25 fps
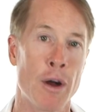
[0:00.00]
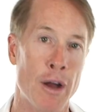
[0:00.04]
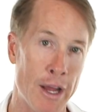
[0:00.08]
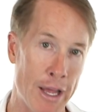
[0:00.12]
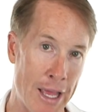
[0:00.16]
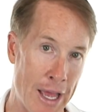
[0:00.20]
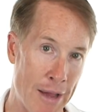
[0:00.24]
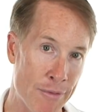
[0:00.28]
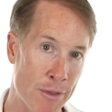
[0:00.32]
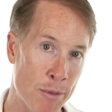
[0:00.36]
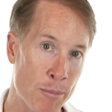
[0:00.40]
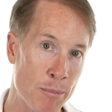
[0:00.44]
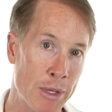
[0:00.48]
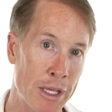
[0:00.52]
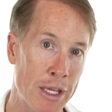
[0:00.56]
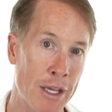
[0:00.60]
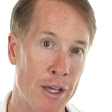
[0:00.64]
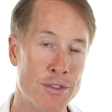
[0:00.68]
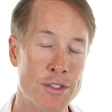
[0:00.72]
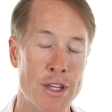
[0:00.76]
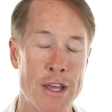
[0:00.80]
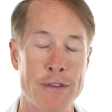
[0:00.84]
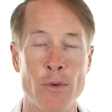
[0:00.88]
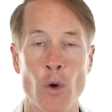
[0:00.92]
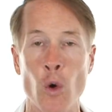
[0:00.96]
have them
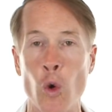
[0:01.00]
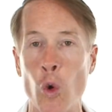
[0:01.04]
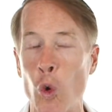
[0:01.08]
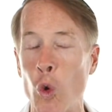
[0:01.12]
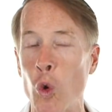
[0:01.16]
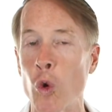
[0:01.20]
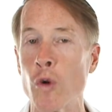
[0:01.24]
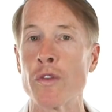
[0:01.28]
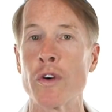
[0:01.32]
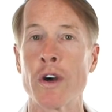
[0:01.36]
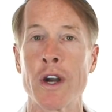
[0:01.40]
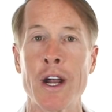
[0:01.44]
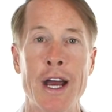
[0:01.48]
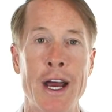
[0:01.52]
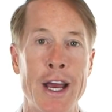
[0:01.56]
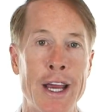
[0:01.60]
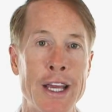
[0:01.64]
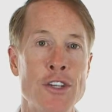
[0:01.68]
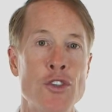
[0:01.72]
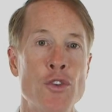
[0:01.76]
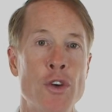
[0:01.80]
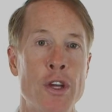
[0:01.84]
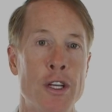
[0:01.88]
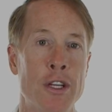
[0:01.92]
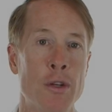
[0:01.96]
because they've
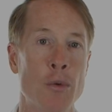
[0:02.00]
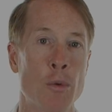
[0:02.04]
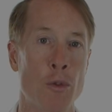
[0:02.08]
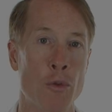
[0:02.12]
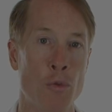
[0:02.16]
overhydrated